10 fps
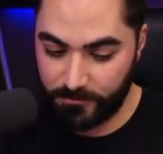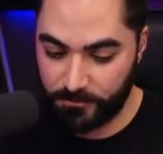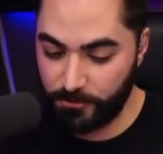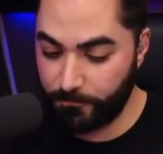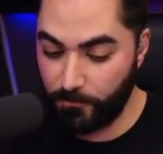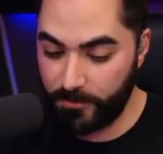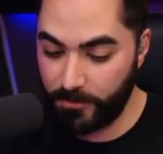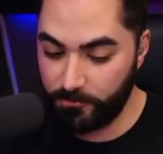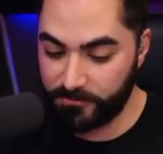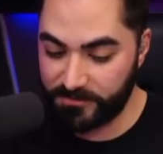
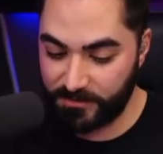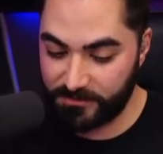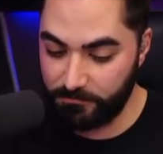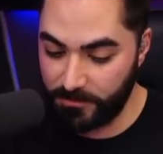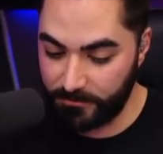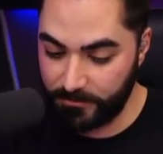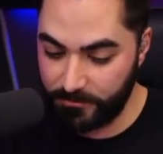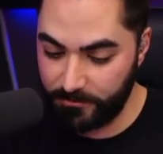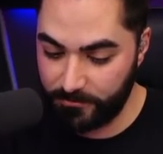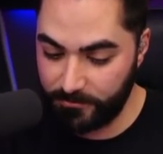2.06
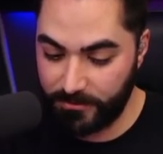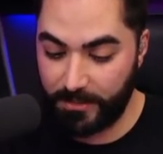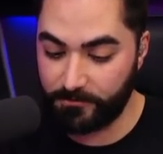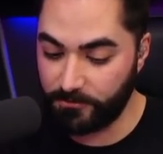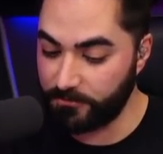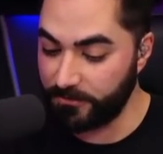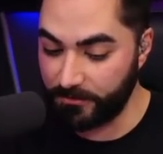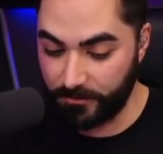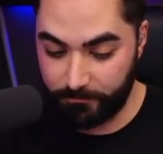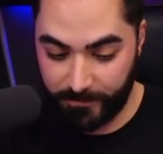million, down due to
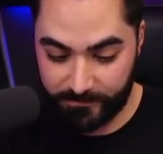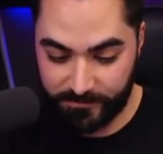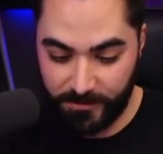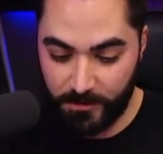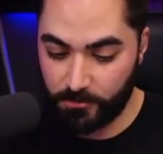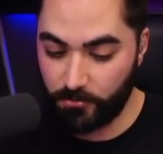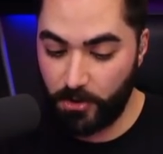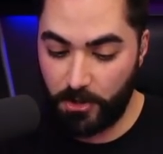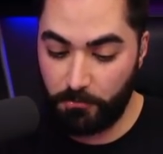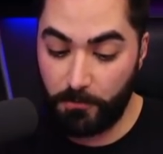the Olympics.
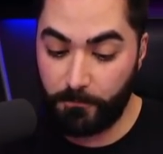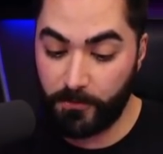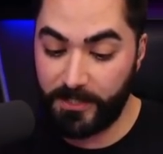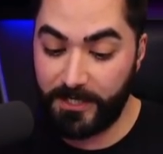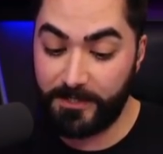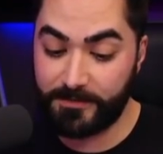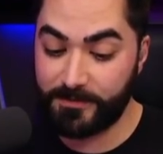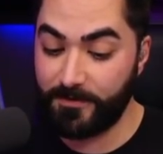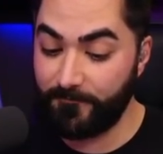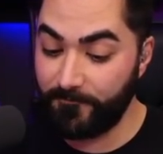Raw,
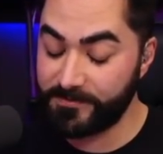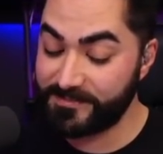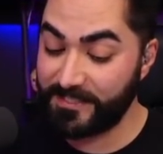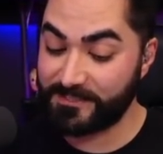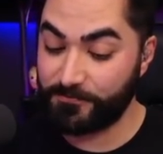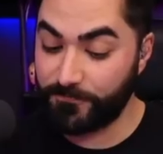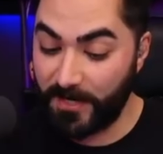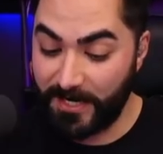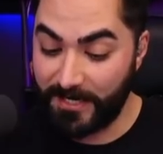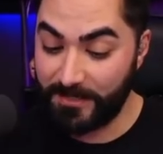
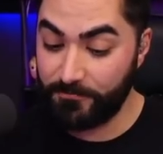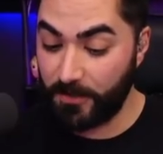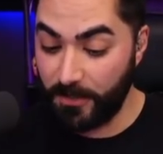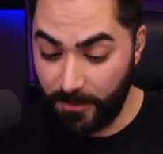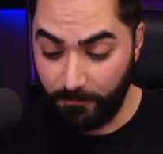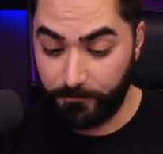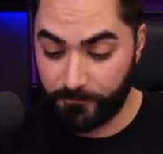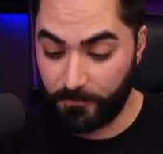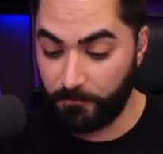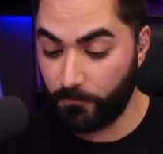1.865, up
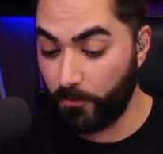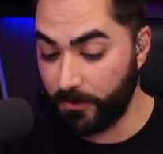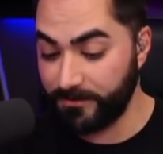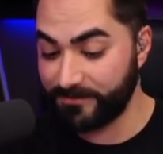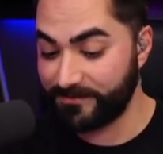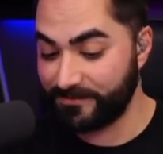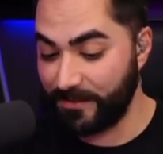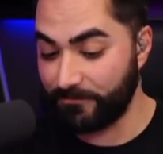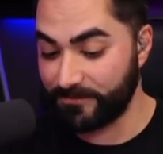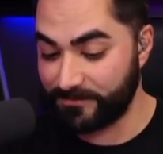from
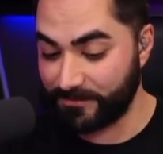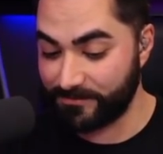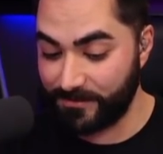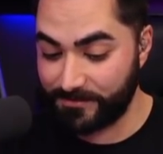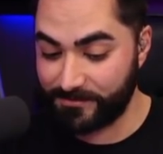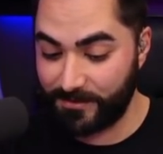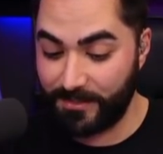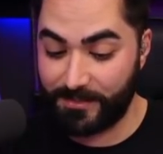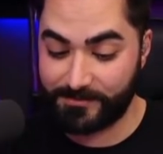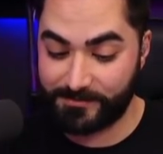1766.
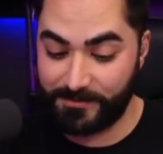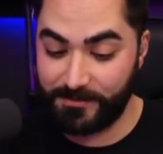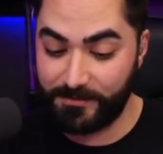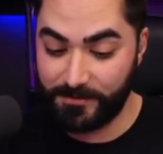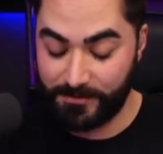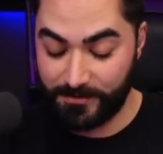NXT,